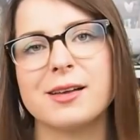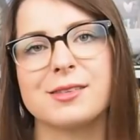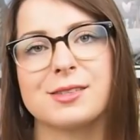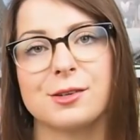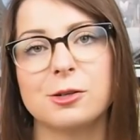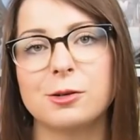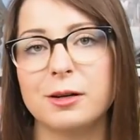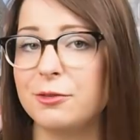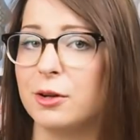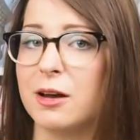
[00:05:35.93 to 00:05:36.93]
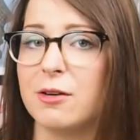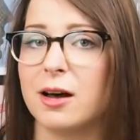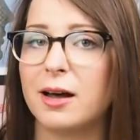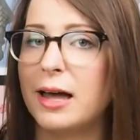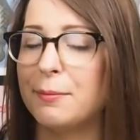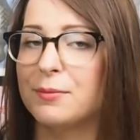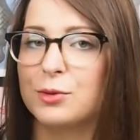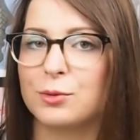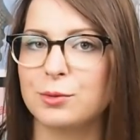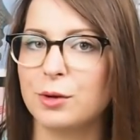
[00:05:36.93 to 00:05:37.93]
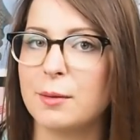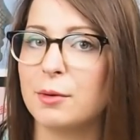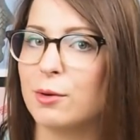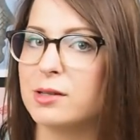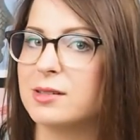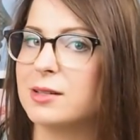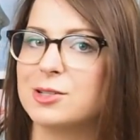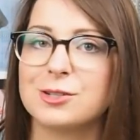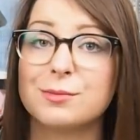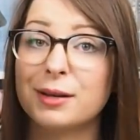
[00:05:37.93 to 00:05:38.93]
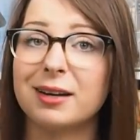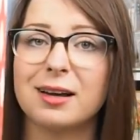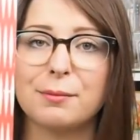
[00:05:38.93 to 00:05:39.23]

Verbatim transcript: so if you ever happen to come across it, just pick it up,